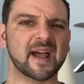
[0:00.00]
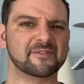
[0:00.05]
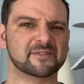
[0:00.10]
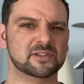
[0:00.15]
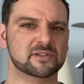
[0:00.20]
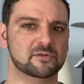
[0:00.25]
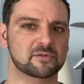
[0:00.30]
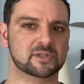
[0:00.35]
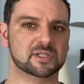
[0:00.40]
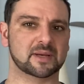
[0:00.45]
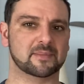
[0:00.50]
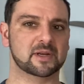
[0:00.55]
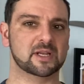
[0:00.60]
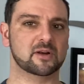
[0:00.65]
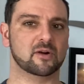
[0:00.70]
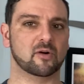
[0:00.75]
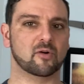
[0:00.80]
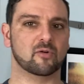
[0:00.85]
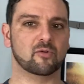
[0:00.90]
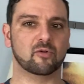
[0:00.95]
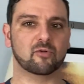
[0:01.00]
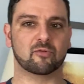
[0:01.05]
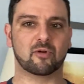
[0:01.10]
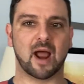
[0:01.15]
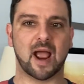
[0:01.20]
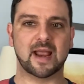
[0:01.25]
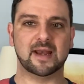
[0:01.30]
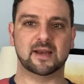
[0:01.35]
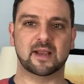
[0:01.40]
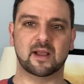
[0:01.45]
do some of your own
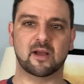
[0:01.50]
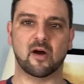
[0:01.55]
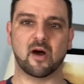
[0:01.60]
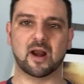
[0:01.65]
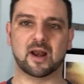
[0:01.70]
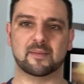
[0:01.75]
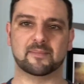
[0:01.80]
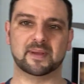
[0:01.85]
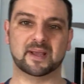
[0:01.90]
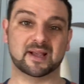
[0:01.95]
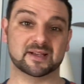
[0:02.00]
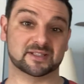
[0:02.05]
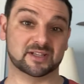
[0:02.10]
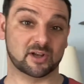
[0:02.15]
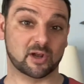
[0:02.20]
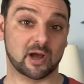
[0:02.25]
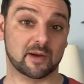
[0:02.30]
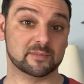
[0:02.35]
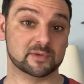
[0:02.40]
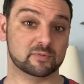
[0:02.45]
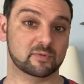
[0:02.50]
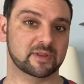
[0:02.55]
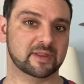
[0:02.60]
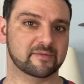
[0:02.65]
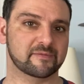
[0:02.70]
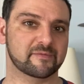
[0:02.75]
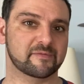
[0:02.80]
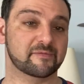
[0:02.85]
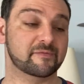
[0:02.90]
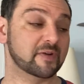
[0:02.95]
grinding on it because it comes with
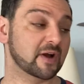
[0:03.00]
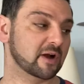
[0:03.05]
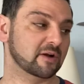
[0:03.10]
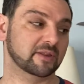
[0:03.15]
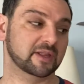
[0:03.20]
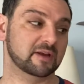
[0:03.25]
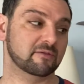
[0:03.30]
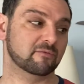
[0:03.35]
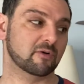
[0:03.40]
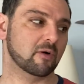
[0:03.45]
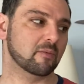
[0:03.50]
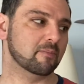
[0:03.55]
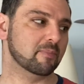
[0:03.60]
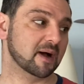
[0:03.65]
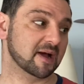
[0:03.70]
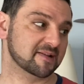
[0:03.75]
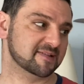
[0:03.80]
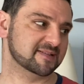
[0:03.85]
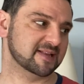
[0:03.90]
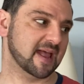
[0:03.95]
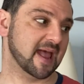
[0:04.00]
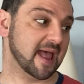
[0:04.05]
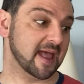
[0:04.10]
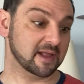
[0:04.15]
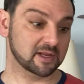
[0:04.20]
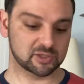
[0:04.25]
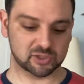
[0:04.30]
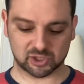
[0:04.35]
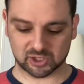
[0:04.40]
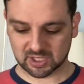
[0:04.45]
a fairly robust
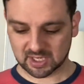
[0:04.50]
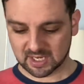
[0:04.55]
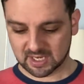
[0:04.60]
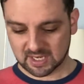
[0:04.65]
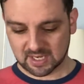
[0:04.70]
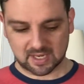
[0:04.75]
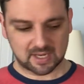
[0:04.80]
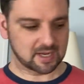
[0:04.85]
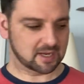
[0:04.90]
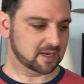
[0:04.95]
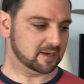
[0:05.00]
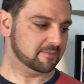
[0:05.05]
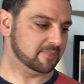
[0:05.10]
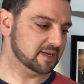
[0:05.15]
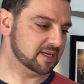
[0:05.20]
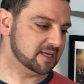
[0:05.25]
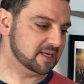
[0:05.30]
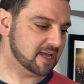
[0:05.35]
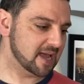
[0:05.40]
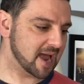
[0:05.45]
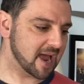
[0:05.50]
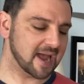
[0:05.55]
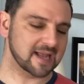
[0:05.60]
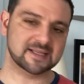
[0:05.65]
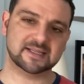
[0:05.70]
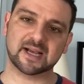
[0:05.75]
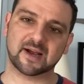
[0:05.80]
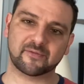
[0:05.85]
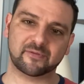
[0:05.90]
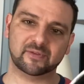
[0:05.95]
edge. But yeah, I
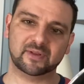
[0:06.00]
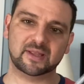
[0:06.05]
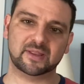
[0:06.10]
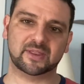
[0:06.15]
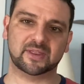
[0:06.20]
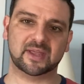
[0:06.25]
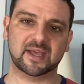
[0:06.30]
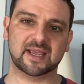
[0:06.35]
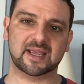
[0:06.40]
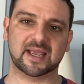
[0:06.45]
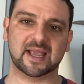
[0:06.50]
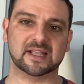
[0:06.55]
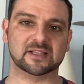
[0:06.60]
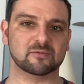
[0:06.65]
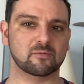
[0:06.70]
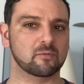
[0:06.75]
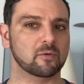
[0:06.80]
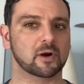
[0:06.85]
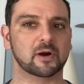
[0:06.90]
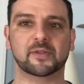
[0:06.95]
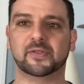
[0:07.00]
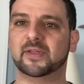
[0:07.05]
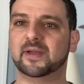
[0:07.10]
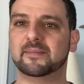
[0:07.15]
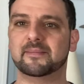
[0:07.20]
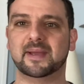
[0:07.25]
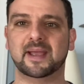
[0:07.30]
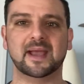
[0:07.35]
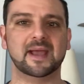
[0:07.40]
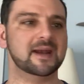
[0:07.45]
definitely think it's worth
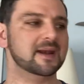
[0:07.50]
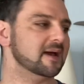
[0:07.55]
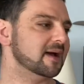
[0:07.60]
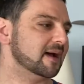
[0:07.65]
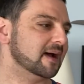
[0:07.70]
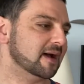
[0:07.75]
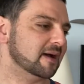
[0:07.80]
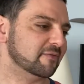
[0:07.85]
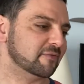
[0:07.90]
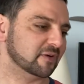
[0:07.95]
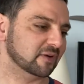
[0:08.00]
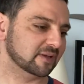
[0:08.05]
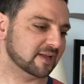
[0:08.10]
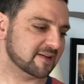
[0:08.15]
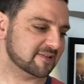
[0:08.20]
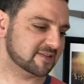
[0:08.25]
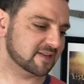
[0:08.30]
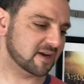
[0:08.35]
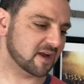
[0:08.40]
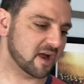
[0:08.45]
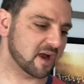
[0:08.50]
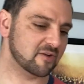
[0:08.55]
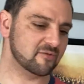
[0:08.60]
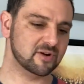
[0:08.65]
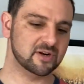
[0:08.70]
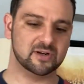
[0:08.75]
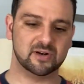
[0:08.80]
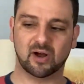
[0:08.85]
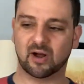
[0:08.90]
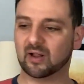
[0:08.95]
it, man. For less than
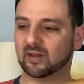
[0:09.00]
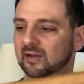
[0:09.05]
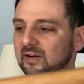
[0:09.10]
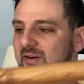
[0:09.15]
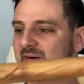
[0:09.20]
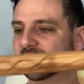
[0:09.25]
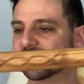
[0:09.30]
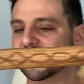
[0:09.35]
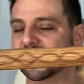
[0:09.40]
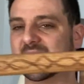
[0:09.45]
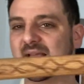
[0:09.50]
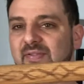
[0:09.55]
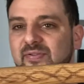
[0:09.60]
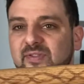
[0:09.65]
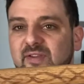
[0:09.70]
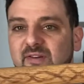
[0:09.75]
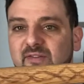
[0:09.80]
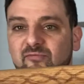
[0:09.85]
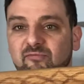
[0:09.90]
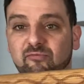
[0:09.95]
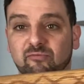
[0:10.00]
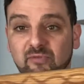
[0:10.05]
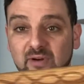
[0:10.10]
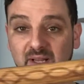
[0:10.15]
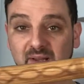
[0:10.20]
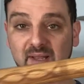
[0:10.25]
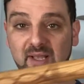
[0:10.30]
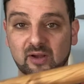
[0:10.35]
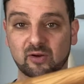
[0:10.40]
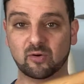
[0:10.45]
$100 to get this
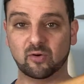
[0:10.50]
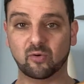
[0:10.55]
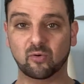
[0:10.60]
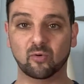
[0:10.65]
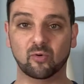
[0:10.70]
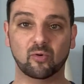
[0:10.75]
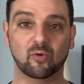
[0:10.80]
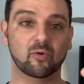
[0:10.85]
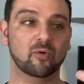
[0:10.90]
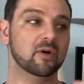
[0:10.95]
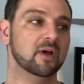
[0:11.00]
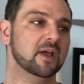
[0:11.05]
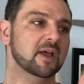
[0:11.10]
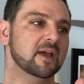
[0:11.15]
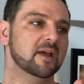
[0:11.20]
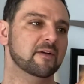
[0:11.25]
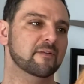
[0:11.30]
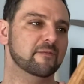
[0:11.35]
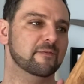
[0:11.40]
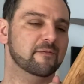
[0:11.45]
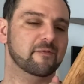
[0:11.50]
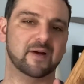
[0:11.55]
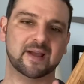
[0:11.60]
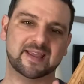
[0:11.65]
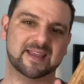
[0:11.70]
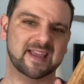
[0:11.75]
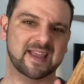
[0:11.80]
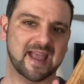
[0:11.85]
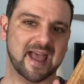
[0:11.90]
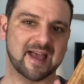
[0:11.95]
really cool
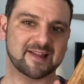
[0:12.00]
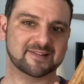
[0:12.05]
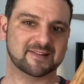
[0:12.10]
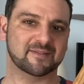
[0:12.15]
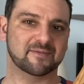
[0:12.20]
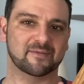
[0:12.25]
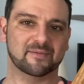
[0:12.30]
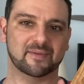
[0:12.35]
Viking-esque